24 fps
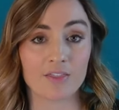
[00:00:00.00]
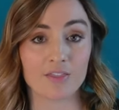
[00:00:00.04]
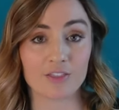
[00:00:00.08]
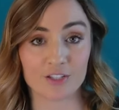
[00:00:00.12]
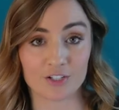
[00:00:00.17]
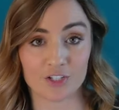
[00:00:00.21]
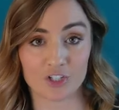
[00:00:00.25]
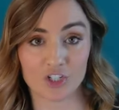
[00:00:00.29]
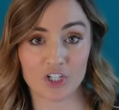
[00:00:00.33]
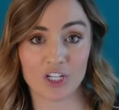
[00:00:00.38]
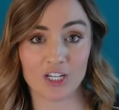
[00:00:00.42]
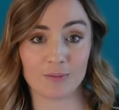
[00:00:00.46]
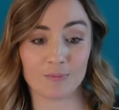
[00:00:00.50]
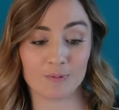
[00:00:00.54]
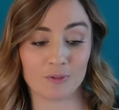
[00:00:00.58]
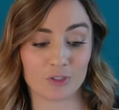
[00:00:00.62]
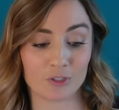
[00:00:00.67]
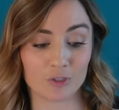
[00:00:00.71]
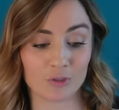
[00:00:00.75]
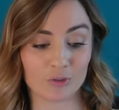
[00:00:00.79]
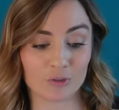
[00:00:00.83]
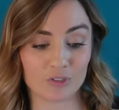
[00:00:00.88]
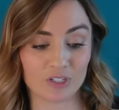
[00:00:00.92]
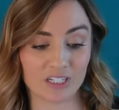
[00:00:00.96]
The chips
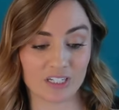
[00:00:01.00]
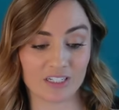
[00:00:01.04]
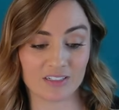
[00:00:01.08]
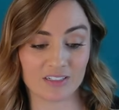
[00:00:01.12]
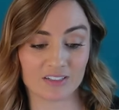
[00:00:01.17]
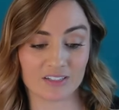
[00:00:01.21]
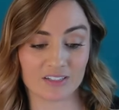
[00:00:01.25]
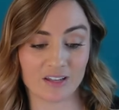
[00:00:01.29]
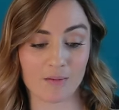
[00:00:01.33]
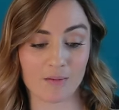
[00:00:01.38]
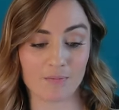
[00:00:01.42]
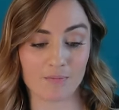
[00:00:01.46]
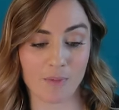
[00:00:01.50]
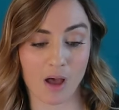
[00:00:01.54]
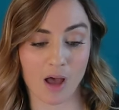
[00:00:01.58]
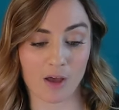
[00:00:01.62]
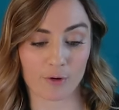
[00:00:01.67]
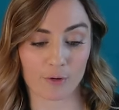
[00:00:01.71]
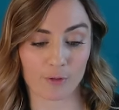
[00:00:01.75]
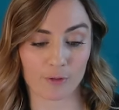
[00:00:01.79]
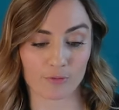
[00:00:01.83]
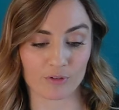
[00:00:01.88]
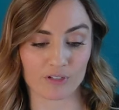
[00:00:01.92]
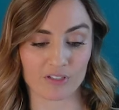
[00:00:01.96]
used in some
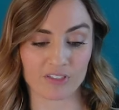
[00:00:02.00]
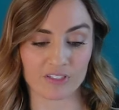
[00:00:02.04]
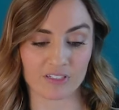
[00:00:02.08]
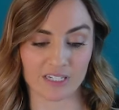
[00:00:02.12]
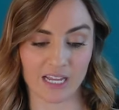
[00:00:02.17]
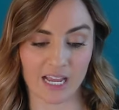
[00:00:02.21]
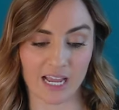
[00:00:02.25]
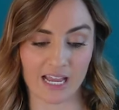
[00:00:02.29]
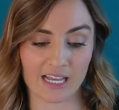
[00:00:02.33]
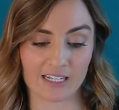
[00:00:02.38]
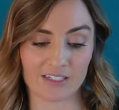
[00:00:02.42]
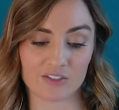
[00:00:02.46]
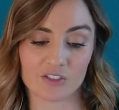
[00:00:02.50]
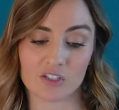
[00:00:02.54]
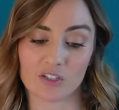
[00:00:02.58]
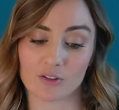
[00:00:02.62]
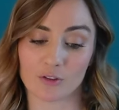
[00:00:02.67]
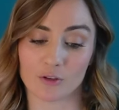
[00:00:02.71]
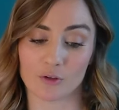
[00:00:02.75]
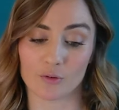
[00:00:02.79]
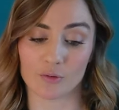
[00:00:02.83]
Model 3 sedans,